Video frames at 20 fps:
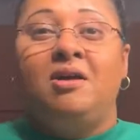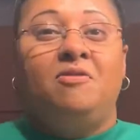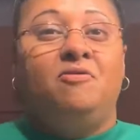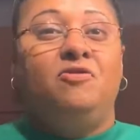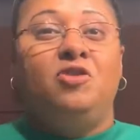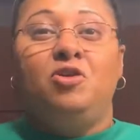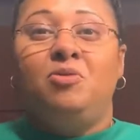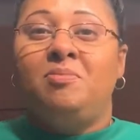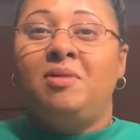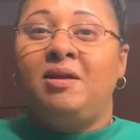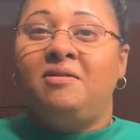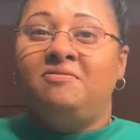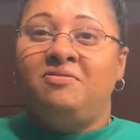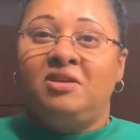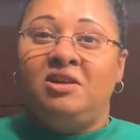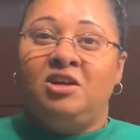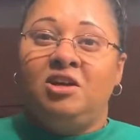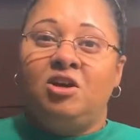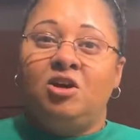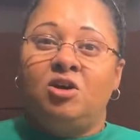view my
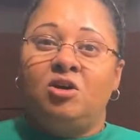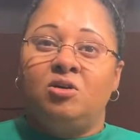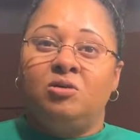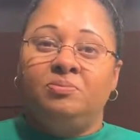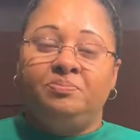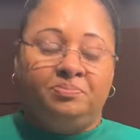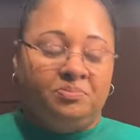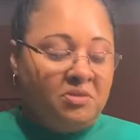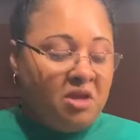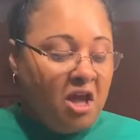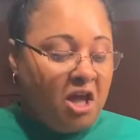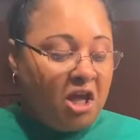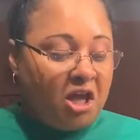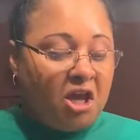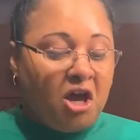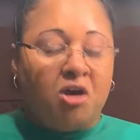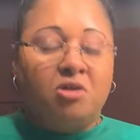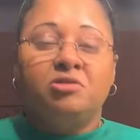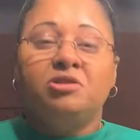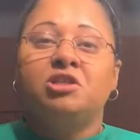video.
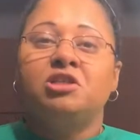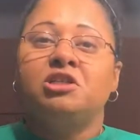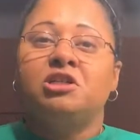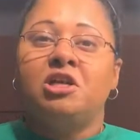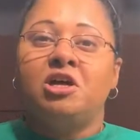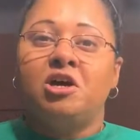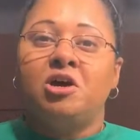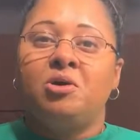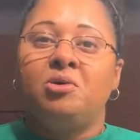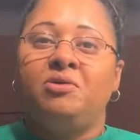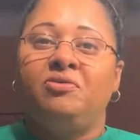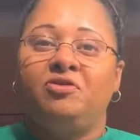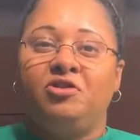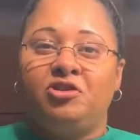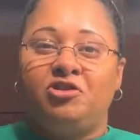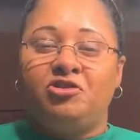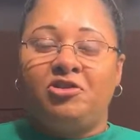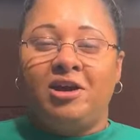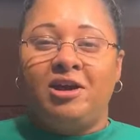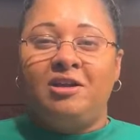Go slow if you're
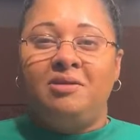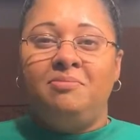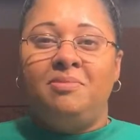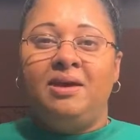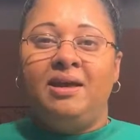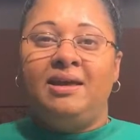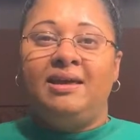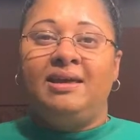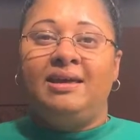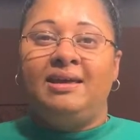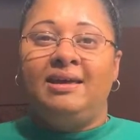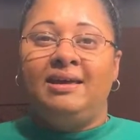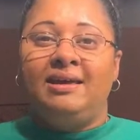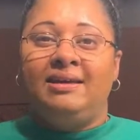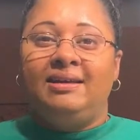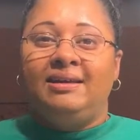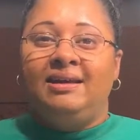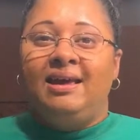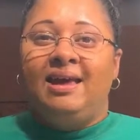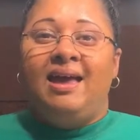trying to make it.